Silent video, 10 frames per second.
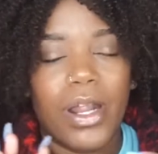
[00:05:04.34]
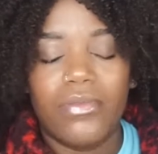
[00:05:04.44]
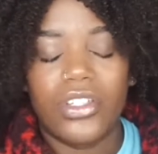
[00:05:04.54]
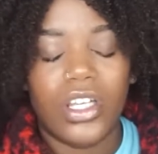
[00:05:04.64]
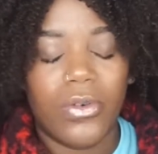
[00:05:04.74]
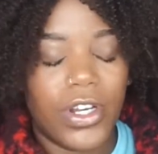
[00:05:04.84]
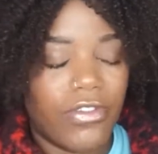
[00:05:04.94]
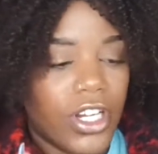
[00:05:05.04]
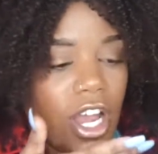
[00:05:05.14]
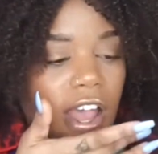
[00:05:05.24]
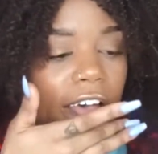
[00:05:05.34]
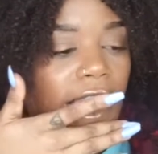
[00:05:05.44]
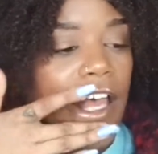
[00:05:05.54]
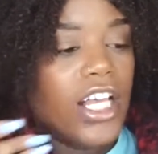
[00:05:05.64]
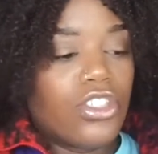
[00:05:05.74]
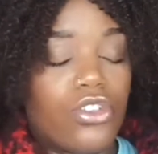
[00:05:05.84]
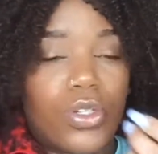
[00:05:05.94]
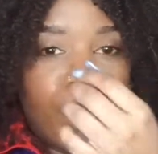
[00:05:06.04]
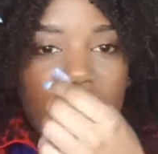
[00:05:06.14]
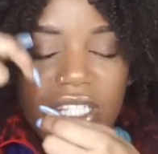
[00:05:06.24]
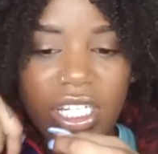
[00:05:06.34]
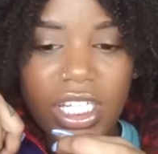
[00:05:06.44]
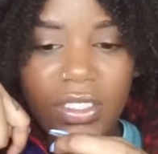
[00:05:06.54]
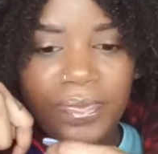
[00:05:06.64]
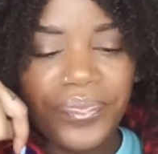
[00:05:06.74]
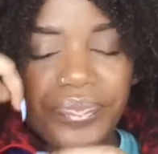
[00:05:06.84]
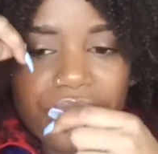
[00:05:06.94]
but I'm just like, whatever. So she puts it in,